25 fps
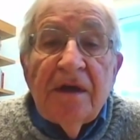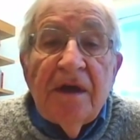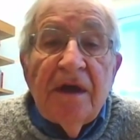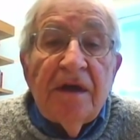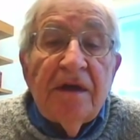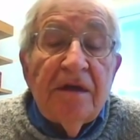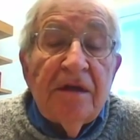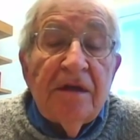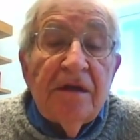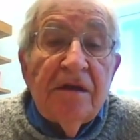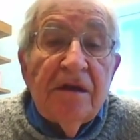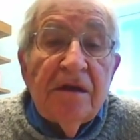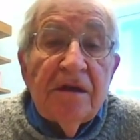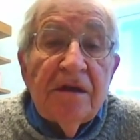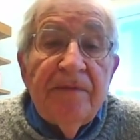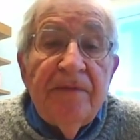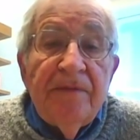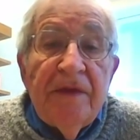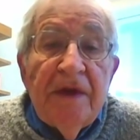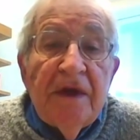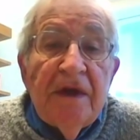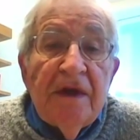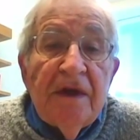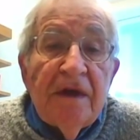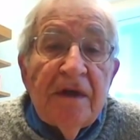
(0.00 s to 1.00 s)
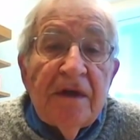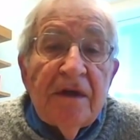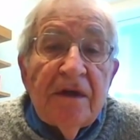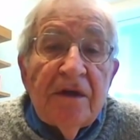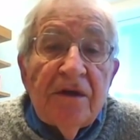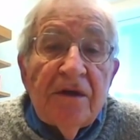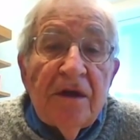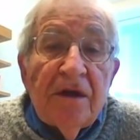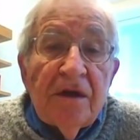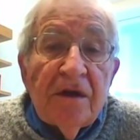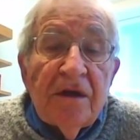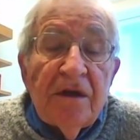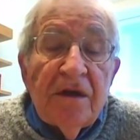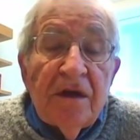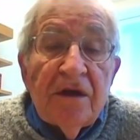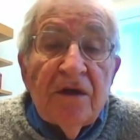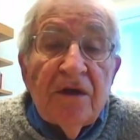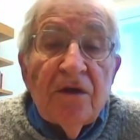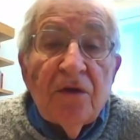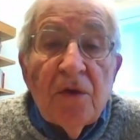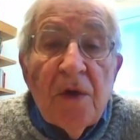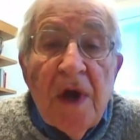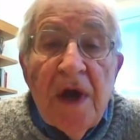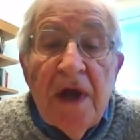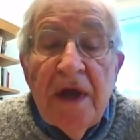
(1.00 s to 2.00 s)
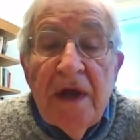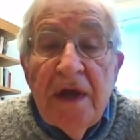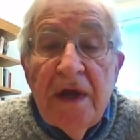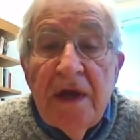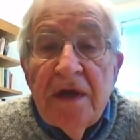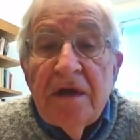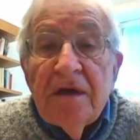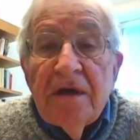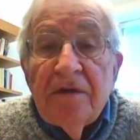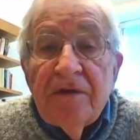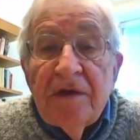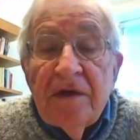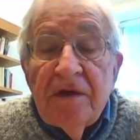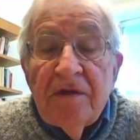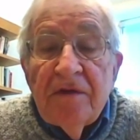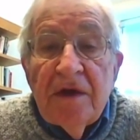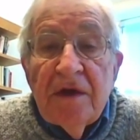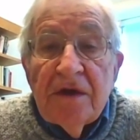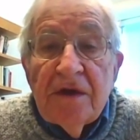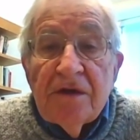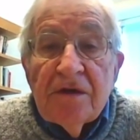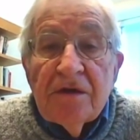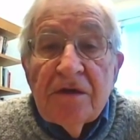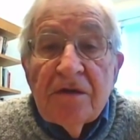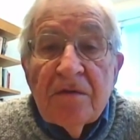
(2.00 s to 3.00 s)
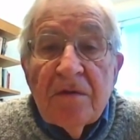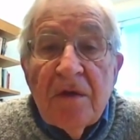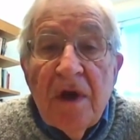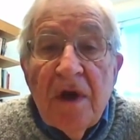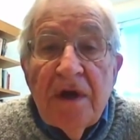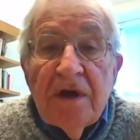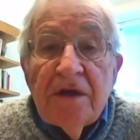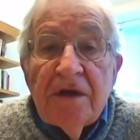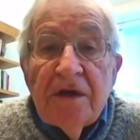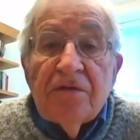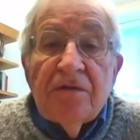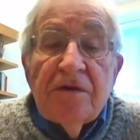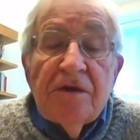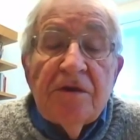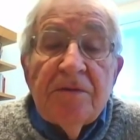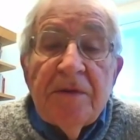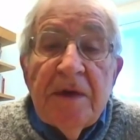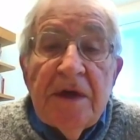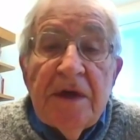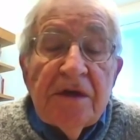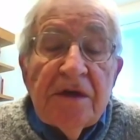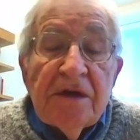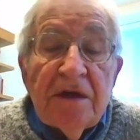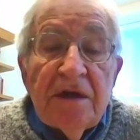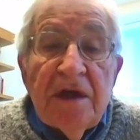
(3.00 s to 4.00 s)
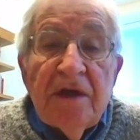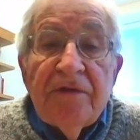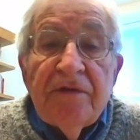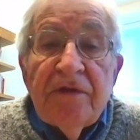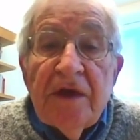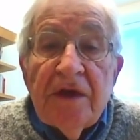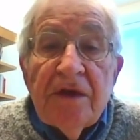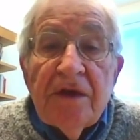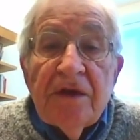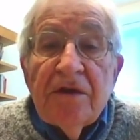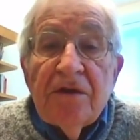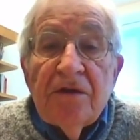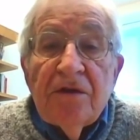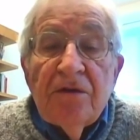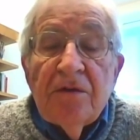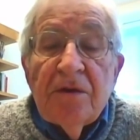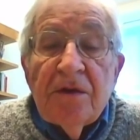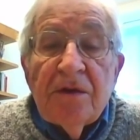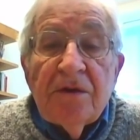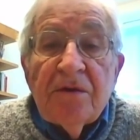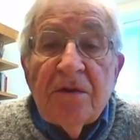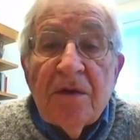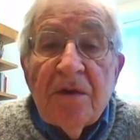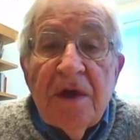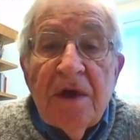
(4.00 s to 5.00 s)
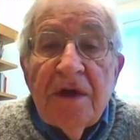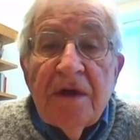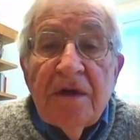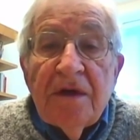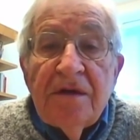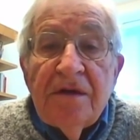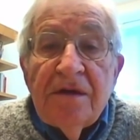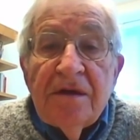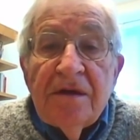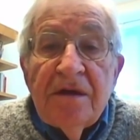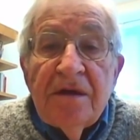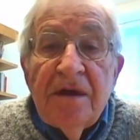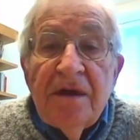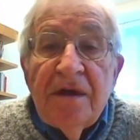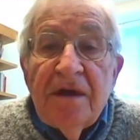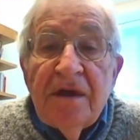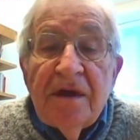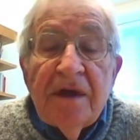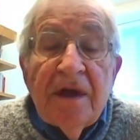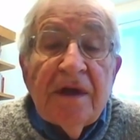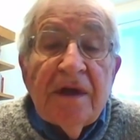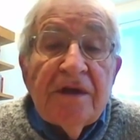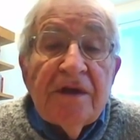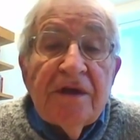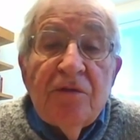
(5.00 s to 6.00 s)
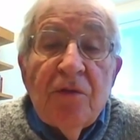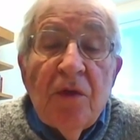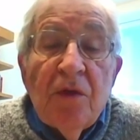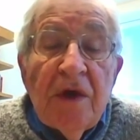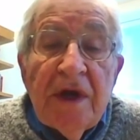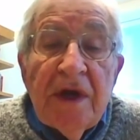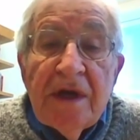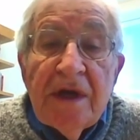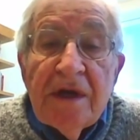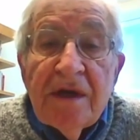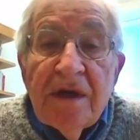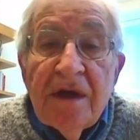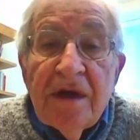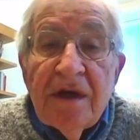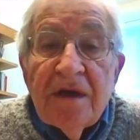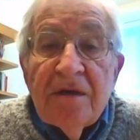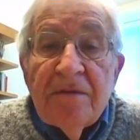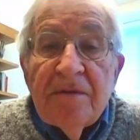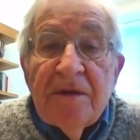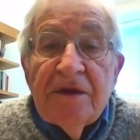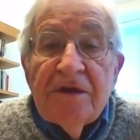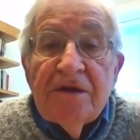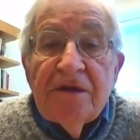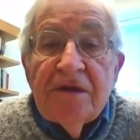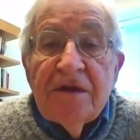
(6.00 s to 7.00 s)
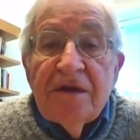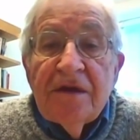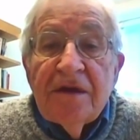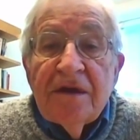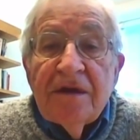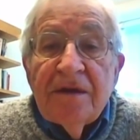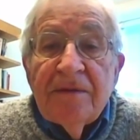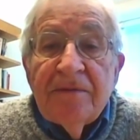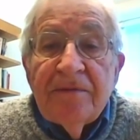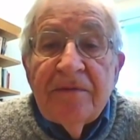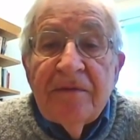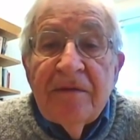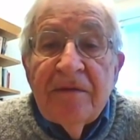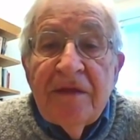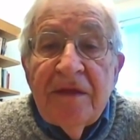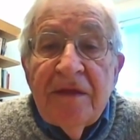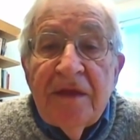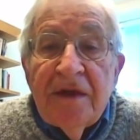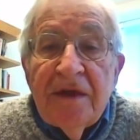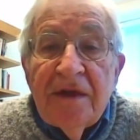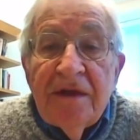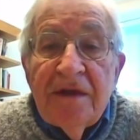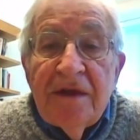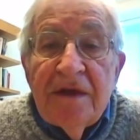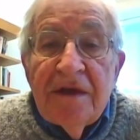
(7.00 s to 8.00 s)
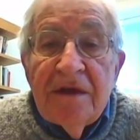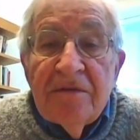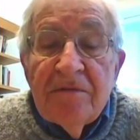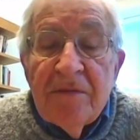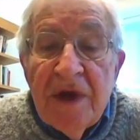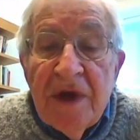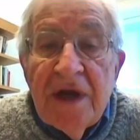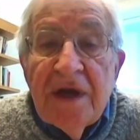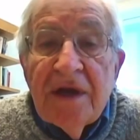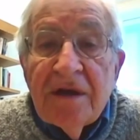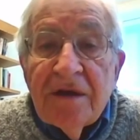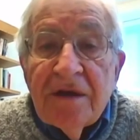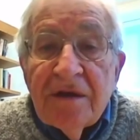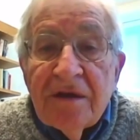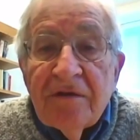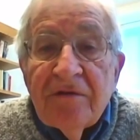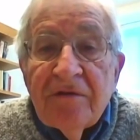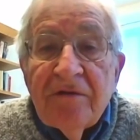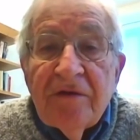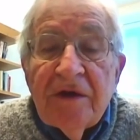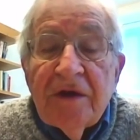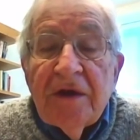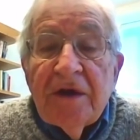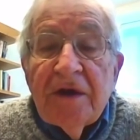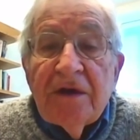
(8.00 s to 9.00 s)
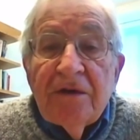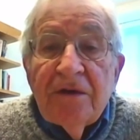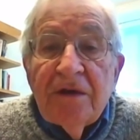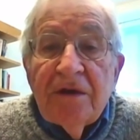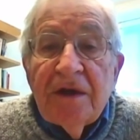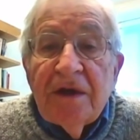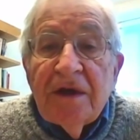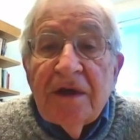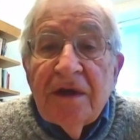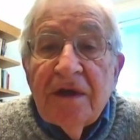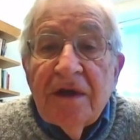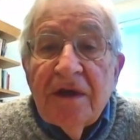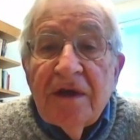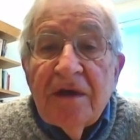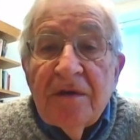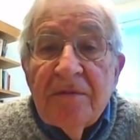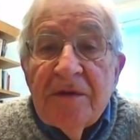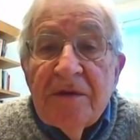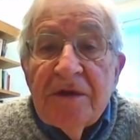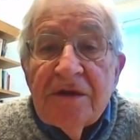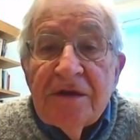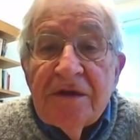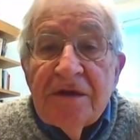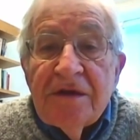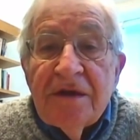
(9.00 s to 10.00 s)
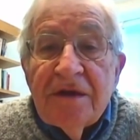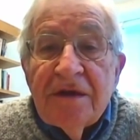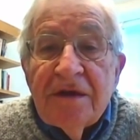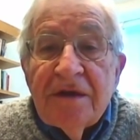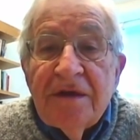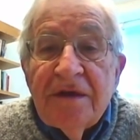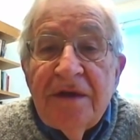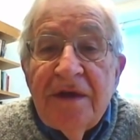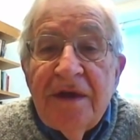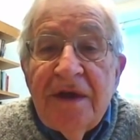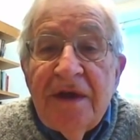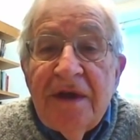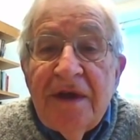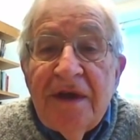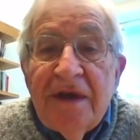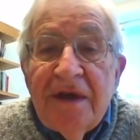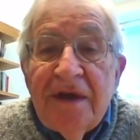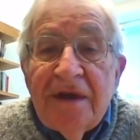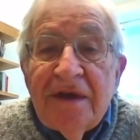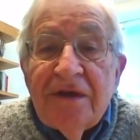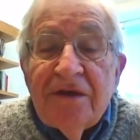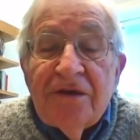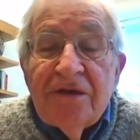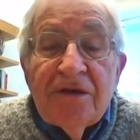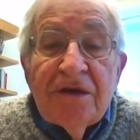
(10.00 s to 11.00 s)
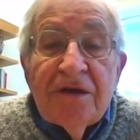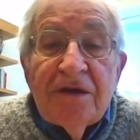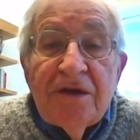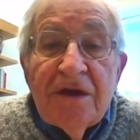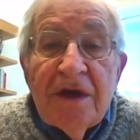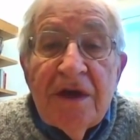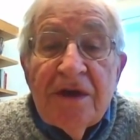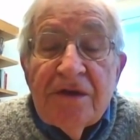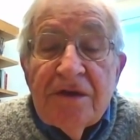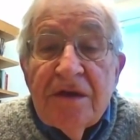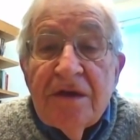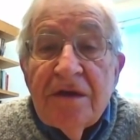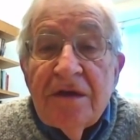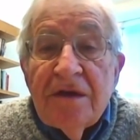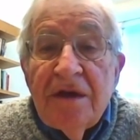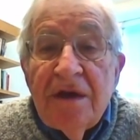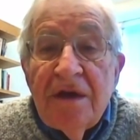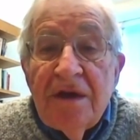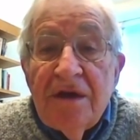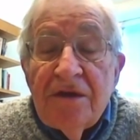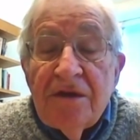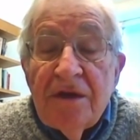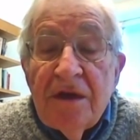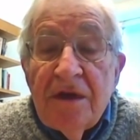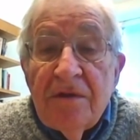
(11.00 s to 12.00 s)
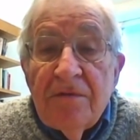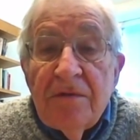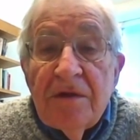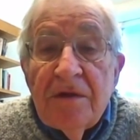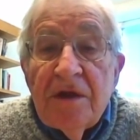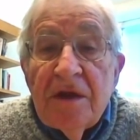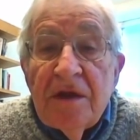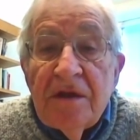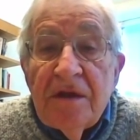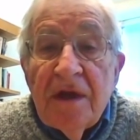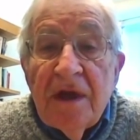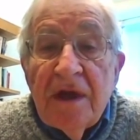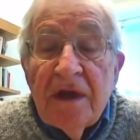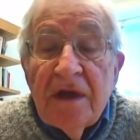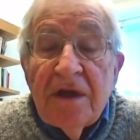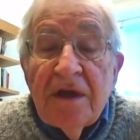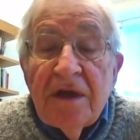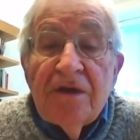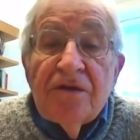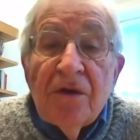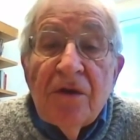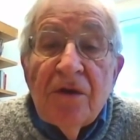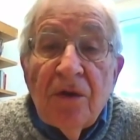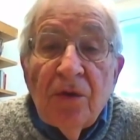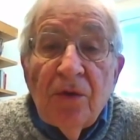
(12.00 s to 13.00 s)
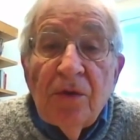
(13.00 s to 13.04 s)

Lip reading: and an array of investor rights, which basically have nothing to do with trade. Actually, one economist, Dean Baker, a very good economist, suggested that he would take his